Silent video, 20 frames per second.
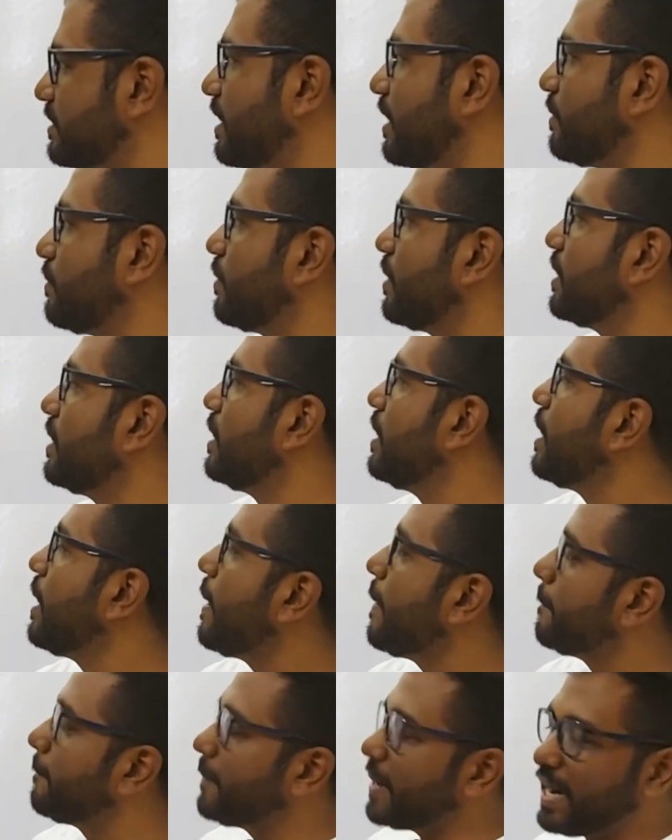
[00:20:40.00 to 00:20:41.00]
that one.
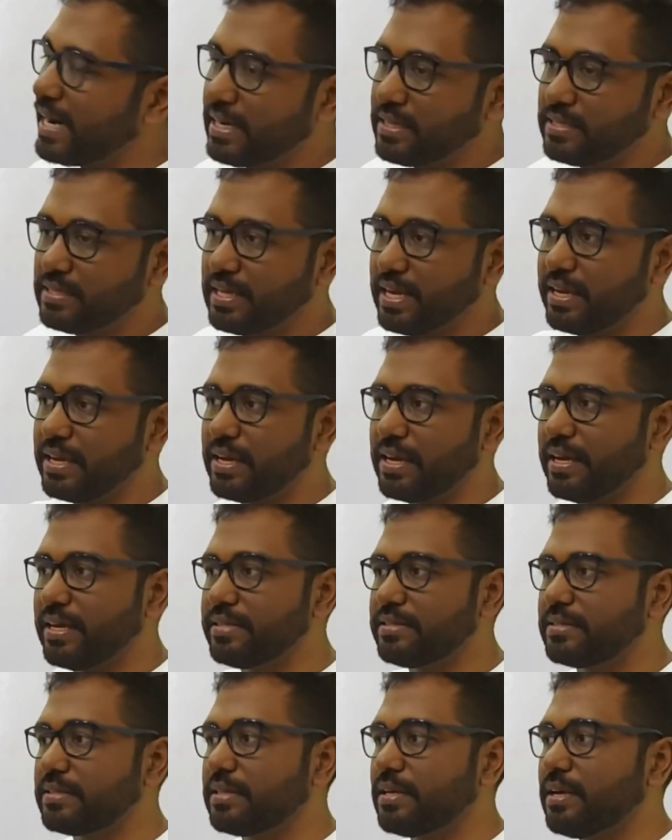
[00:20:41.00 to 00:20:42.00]
Parsec
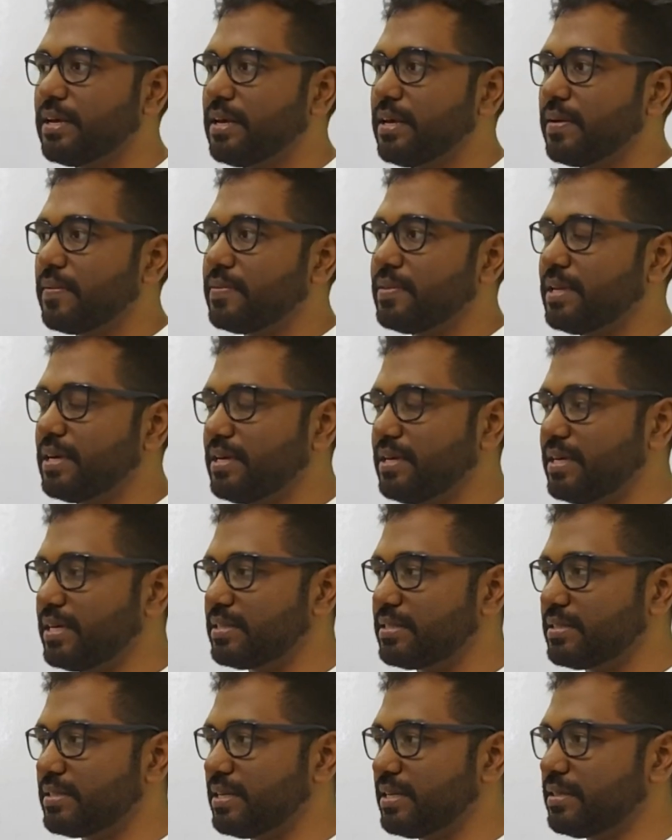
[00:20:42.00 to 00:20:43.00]
is the
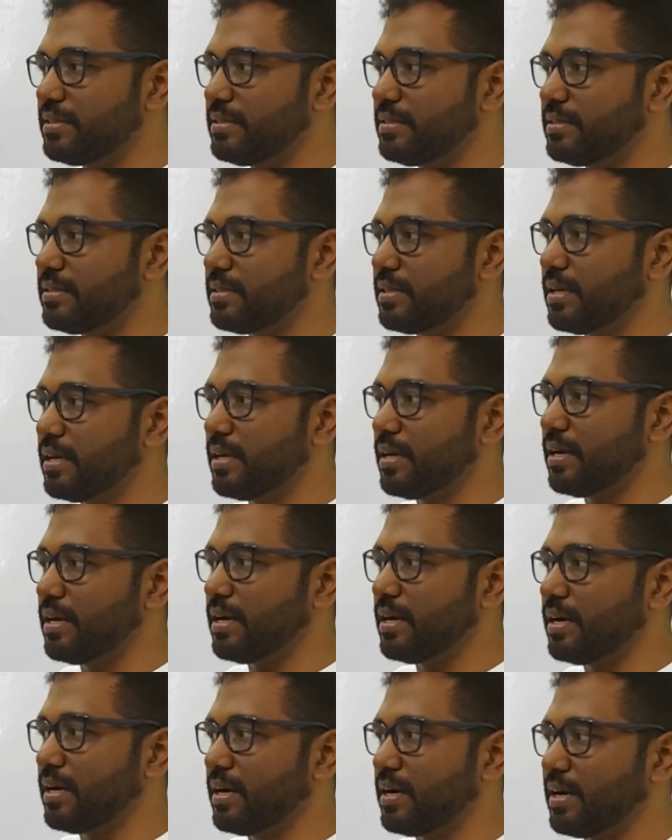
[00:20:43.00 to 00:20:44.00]
distance
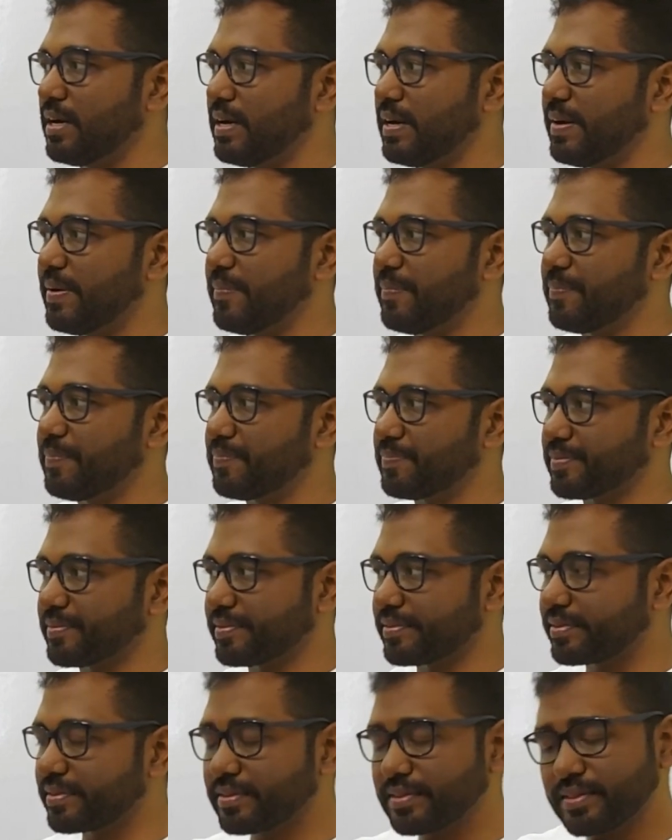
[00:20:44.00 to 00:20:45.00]
for
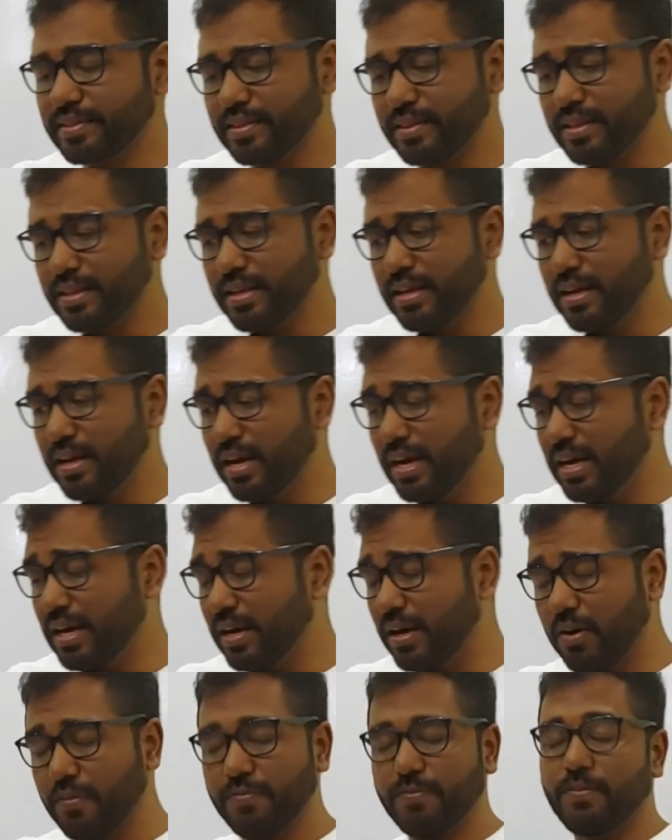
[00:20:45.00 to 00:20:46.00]

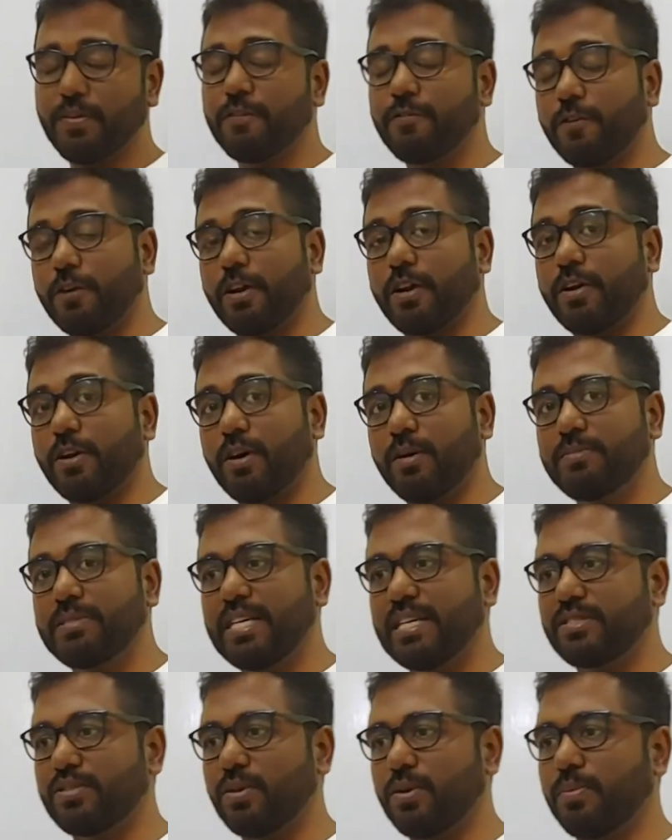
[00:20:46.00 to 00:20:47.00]
an
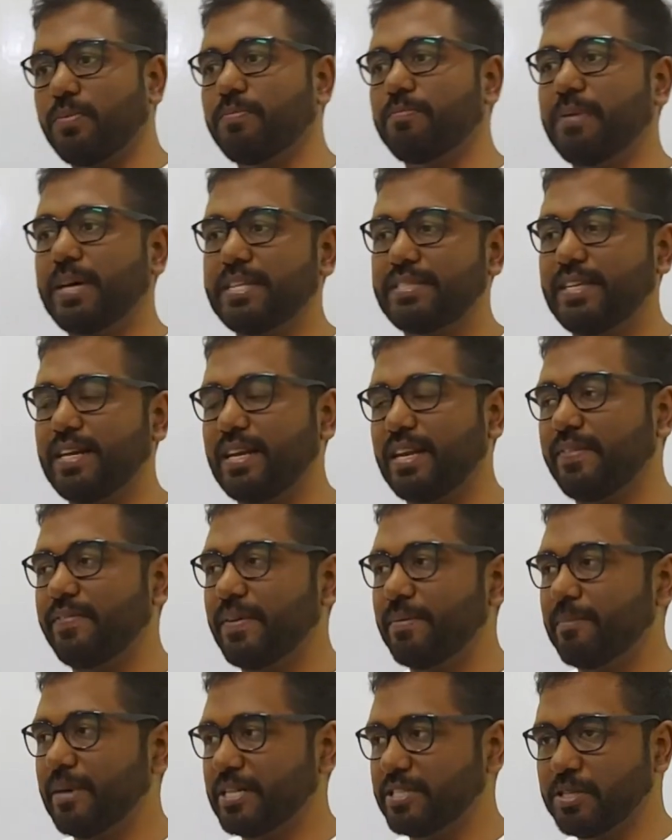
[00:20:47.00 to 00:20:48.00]
object. So basically
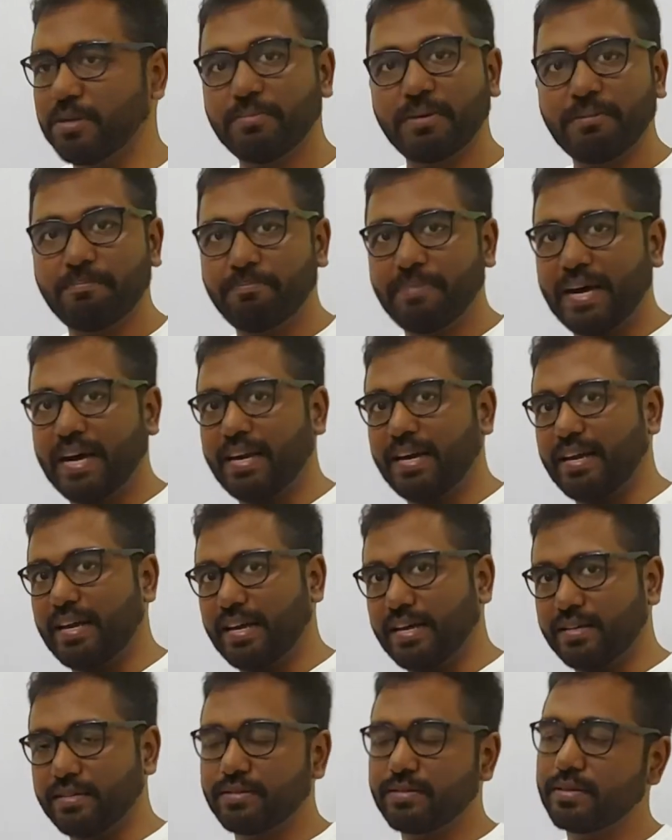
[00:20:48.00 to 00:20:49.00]
we measure by
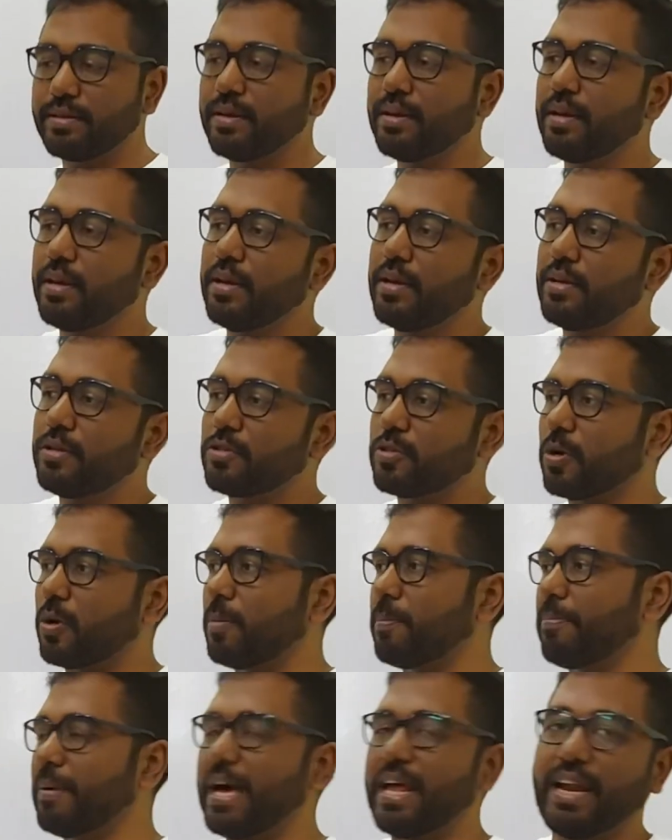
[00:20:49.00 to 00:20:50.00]
parallax.
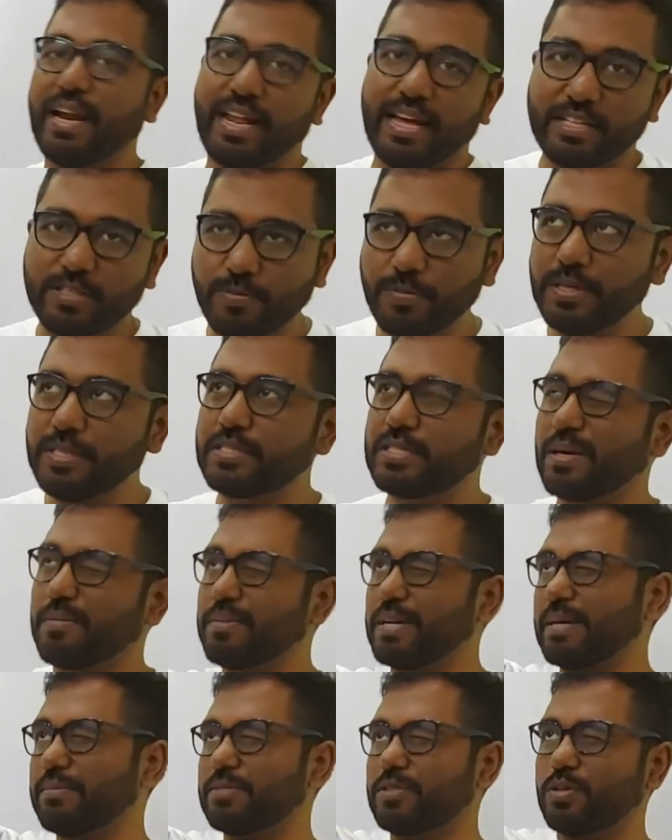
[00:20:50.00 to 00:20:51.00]
So parallax means
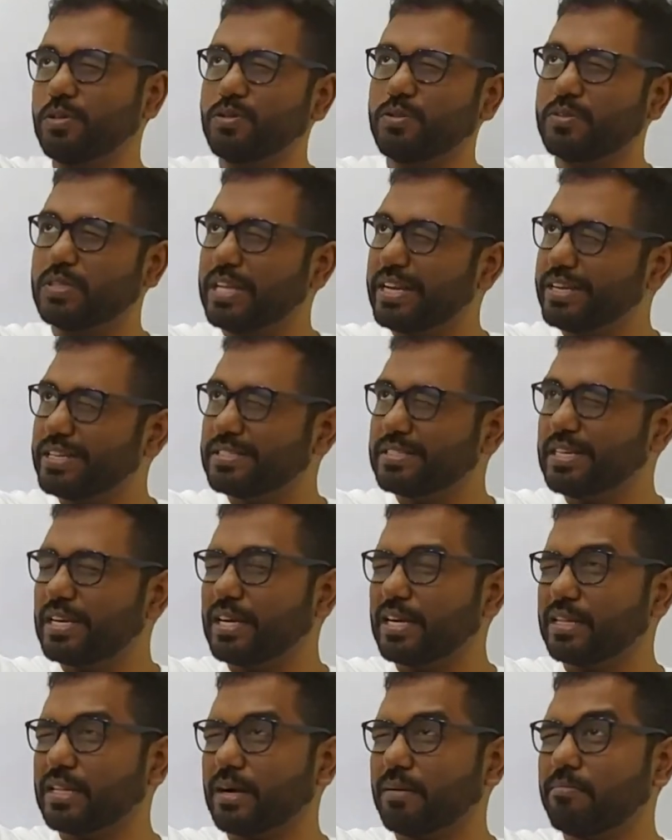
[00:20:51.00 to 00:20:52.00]
sometimes you
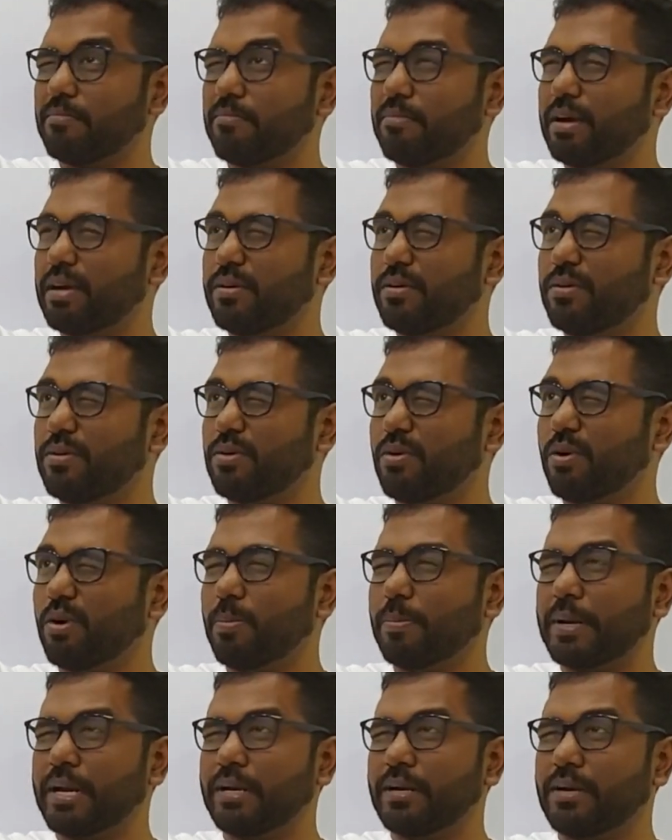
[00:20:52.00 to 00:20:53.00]
stick a thumb, you
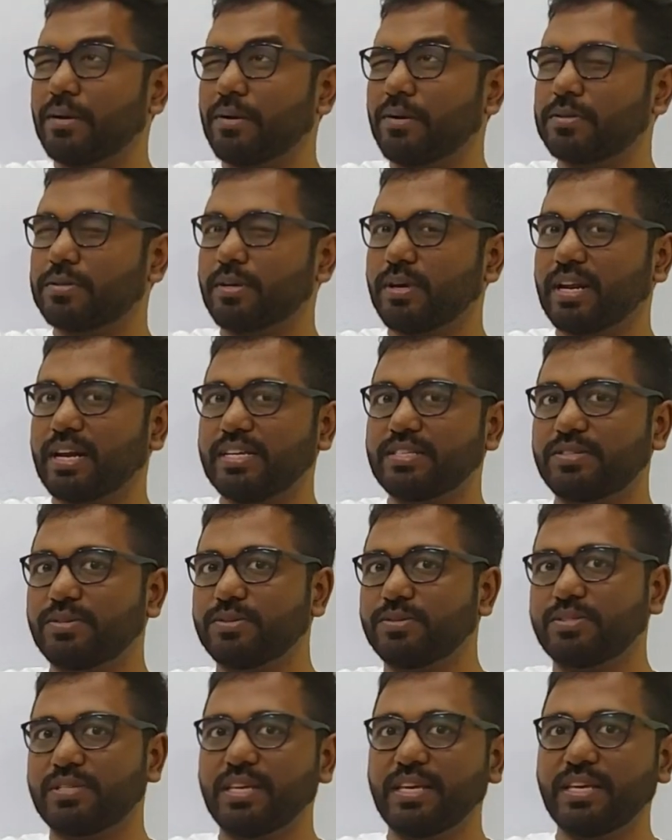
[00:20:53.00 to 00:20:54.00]
open and close your eyes,
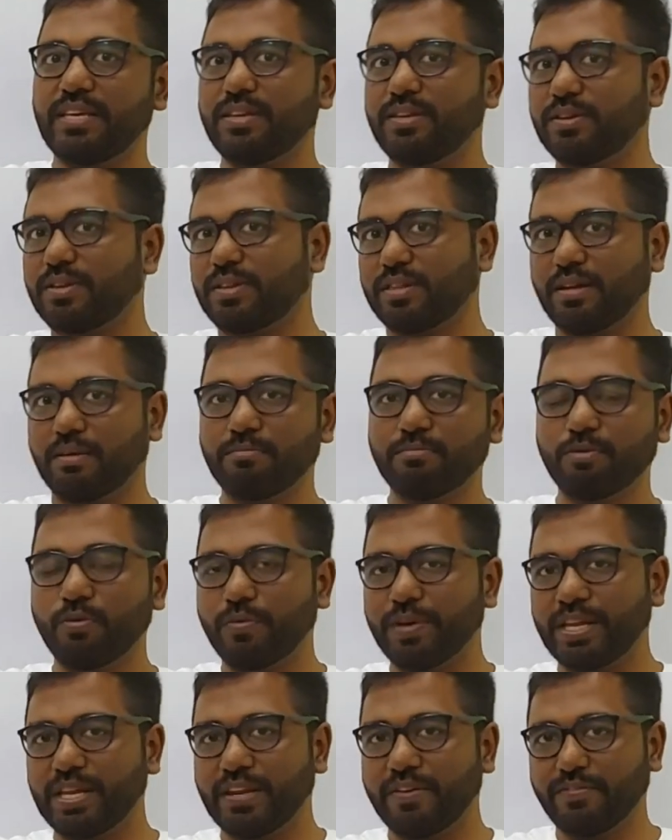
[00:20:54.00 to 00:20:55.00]
you see your thumb
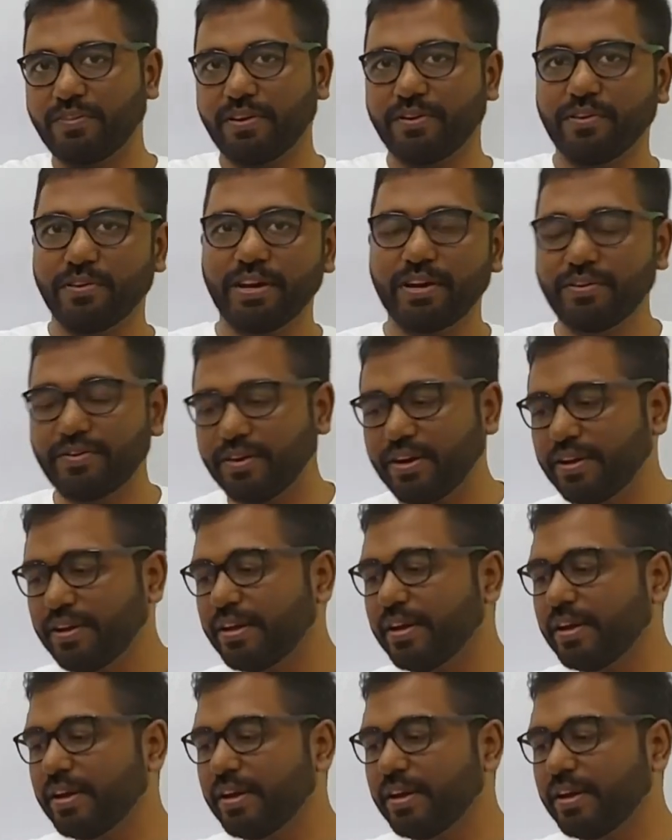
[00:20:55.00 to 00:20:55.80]
moving left and right, right?